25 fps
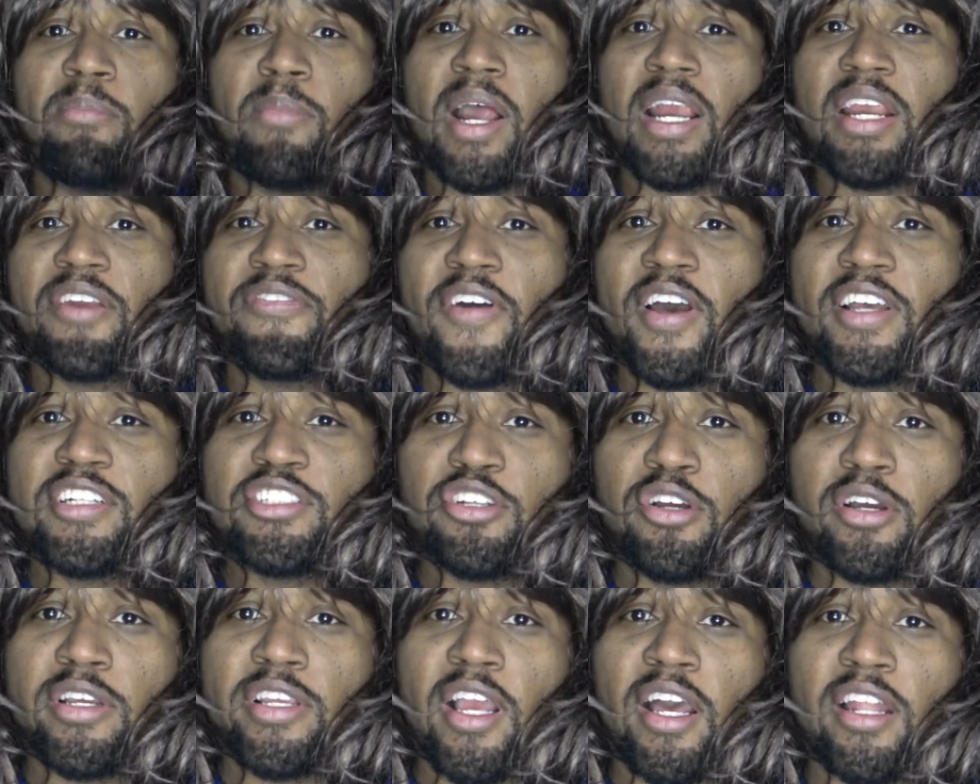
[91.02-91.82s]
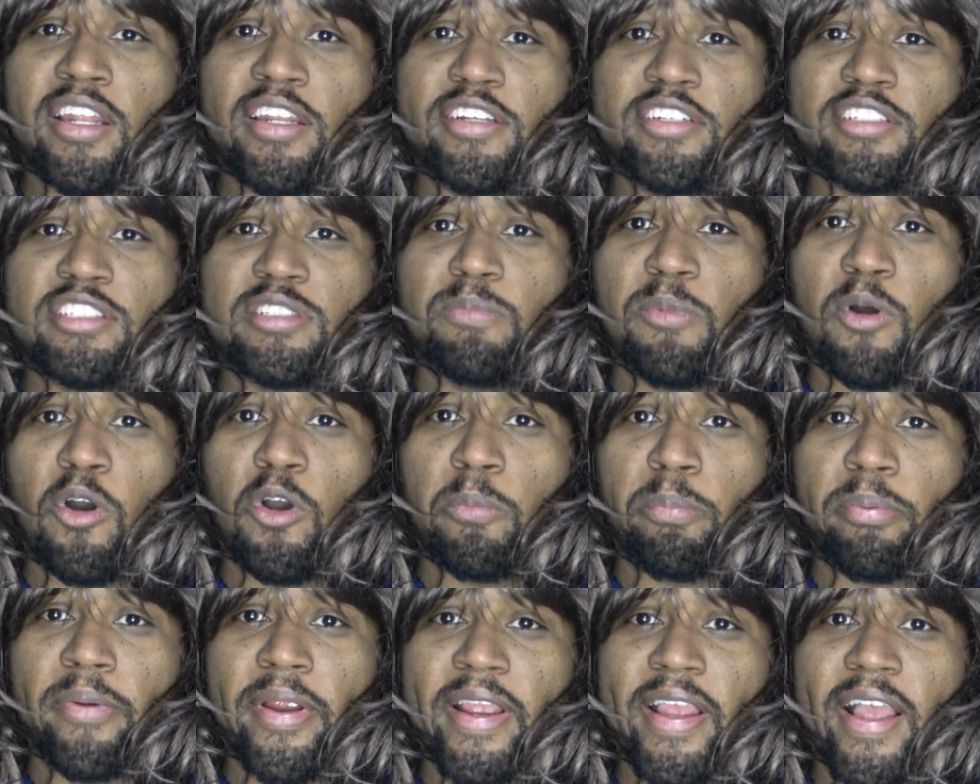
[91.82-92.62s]
mind if I join y'all little
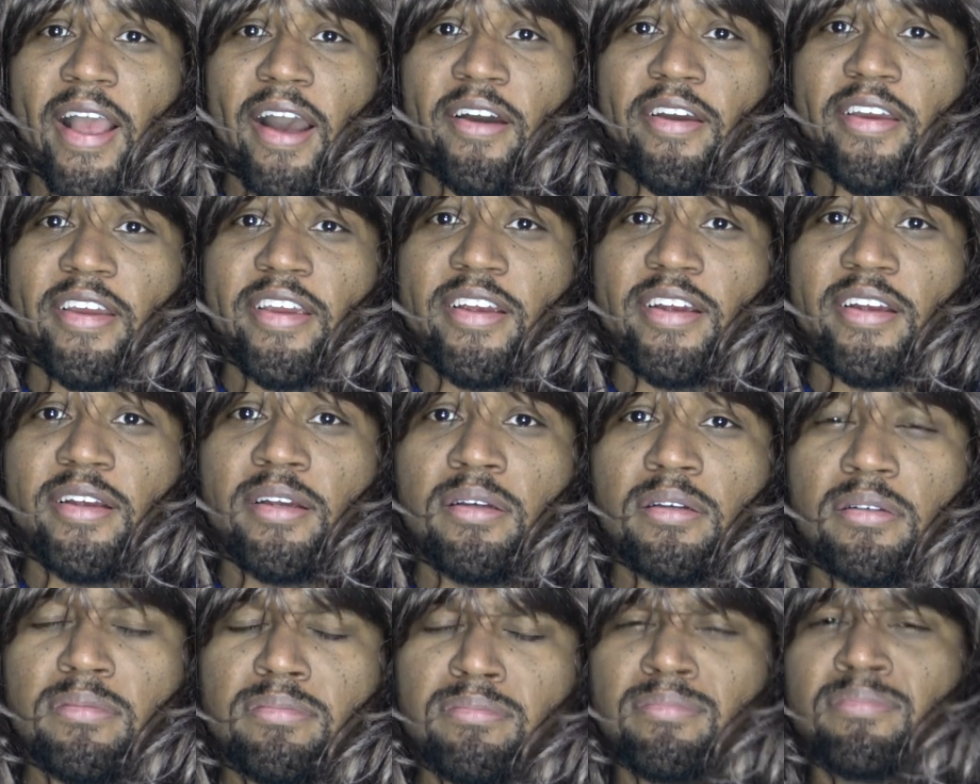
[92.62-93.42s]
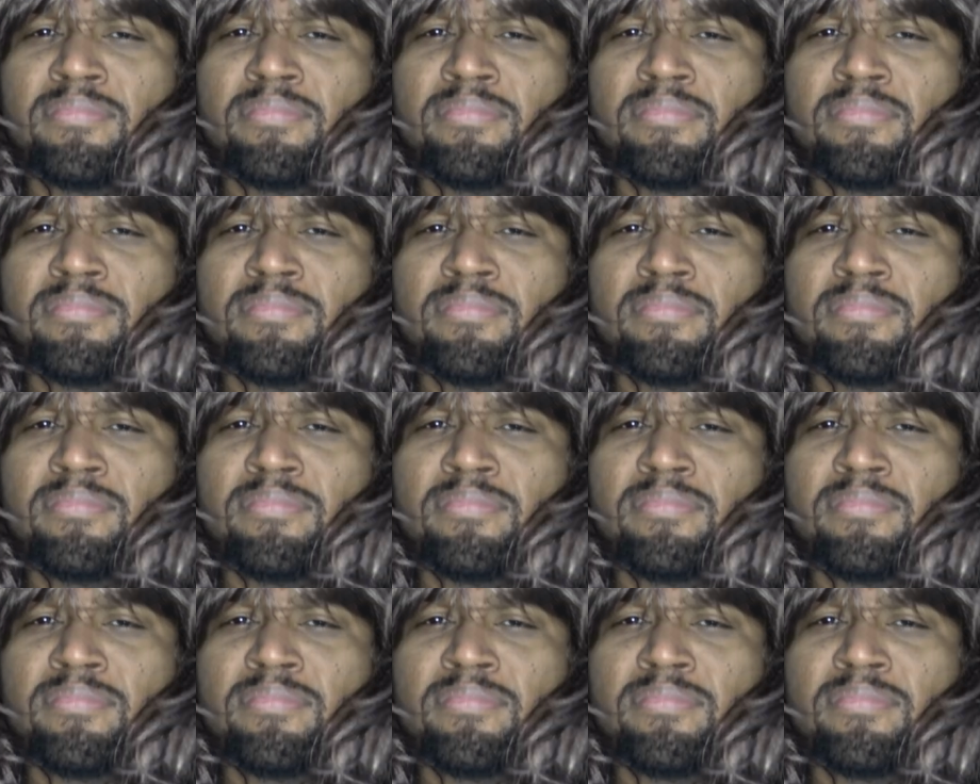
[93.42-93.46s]
smoke break out here?